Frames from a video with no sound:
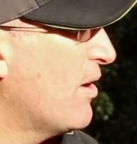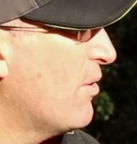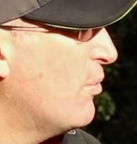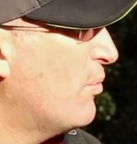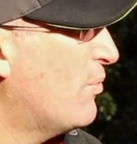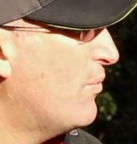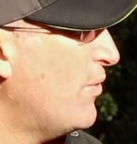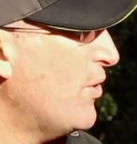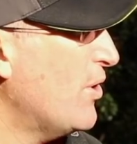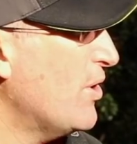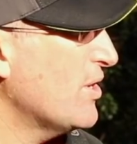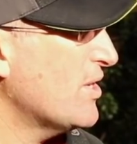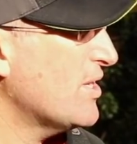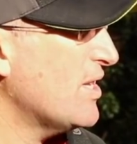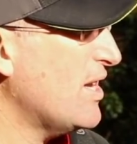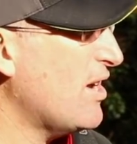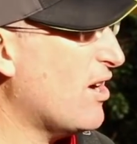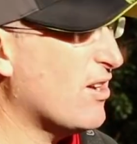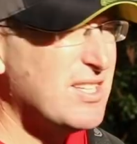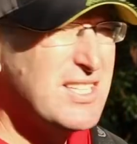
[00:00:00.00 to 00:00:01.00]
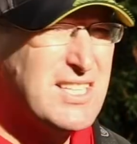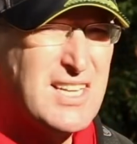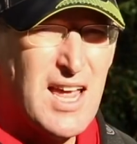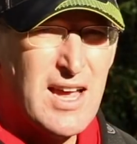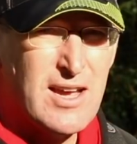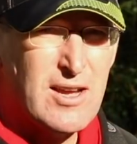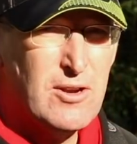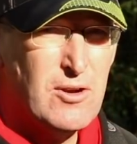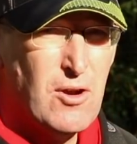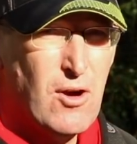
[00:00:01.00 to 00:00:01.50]
well, firstly, I'd
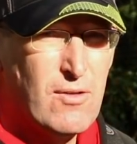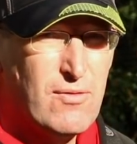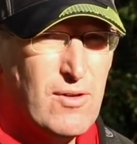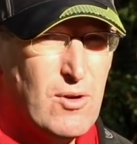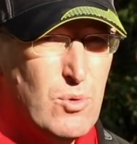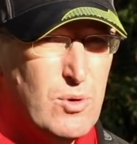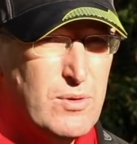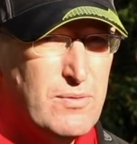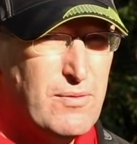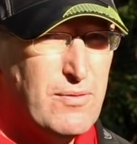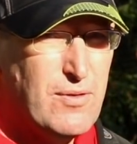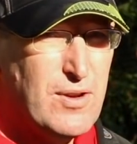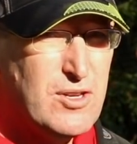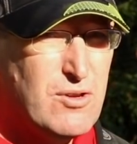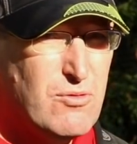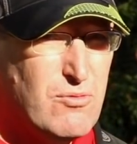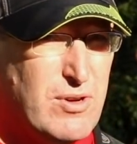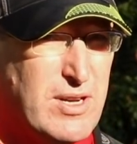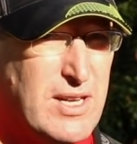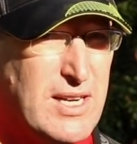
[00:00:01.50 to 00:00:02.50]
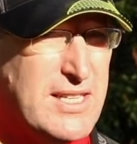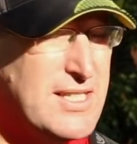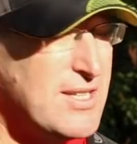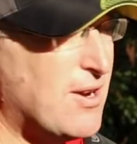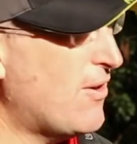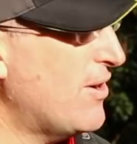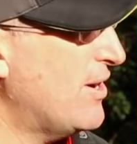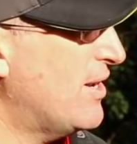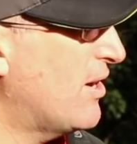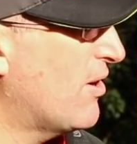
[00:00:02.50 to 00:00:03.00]
slacken off. I wouldn't fish a really
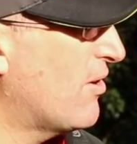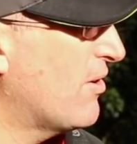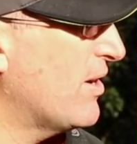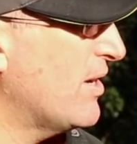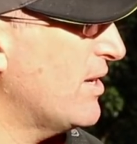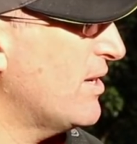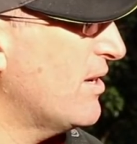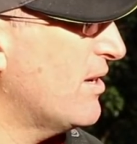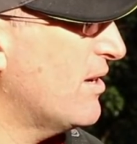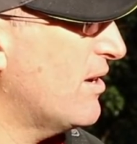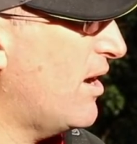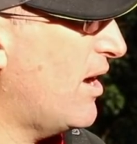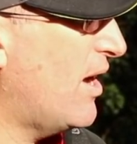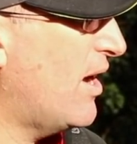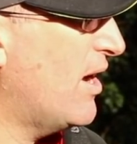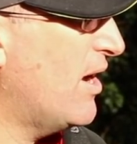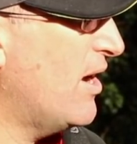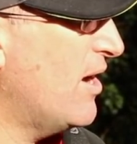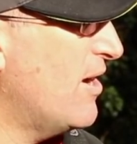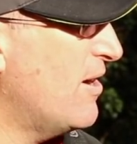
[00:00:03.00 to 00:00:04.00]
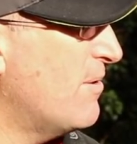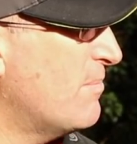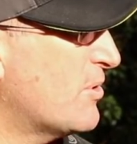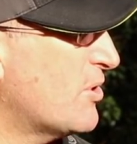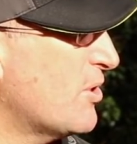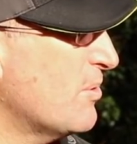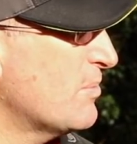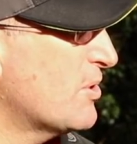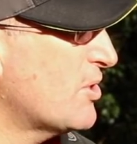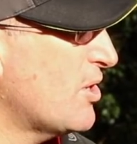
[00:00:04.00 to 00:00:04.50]
tight line.
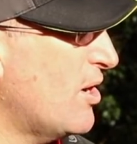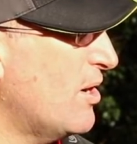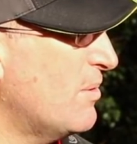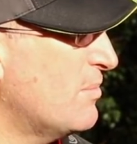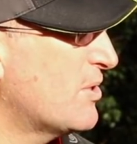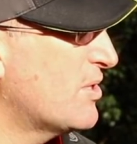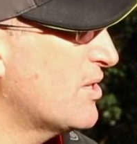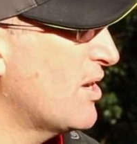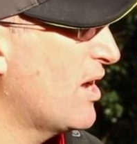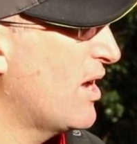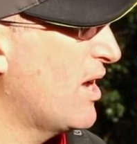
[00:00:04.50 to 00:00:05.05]
Sometimes,